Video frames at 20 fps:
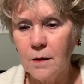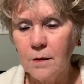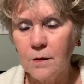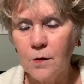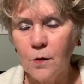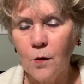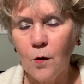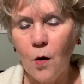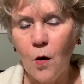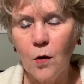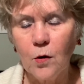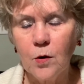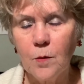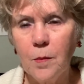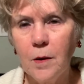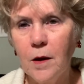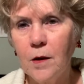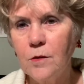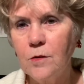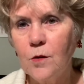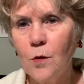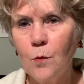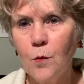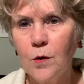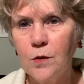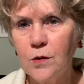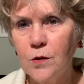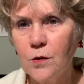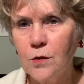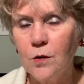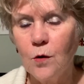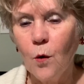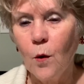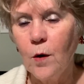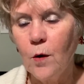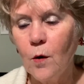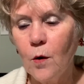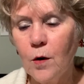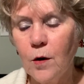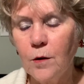So it all depends on what's
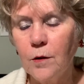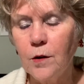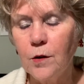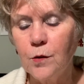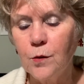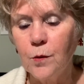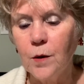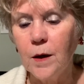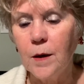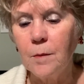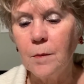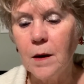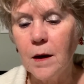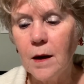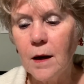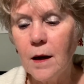going on in the dream.